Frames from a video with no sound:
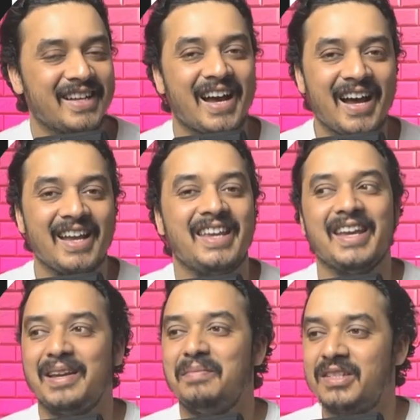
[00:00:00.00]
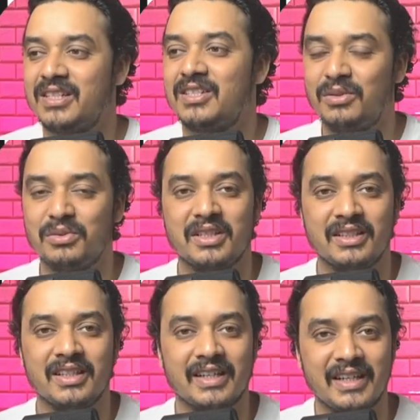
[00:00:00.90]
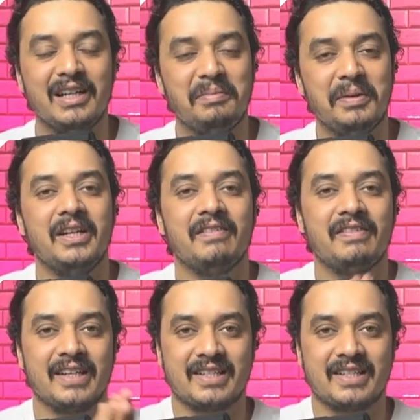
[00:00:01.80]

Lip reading: I am just using the read PDF text